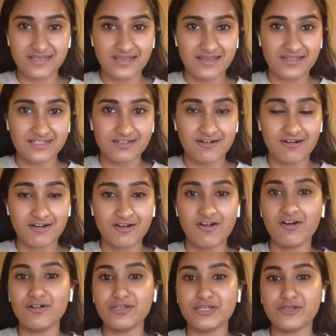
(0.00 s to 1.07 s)
and are
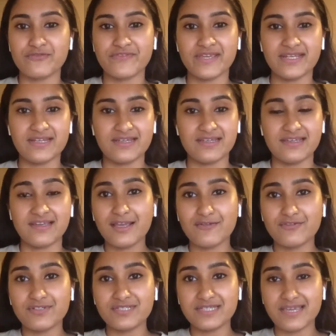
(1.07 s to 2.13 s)
all innovating and
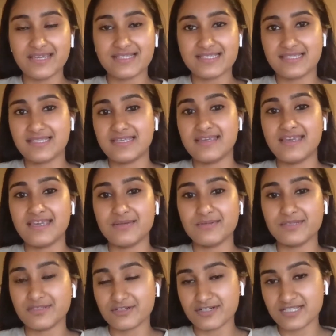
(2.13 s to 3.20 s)
really acing the game
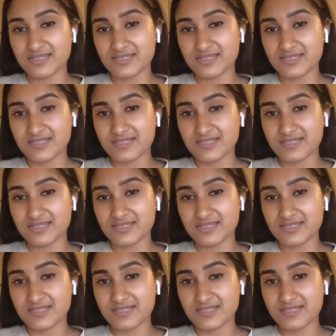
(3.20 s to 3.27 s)
in their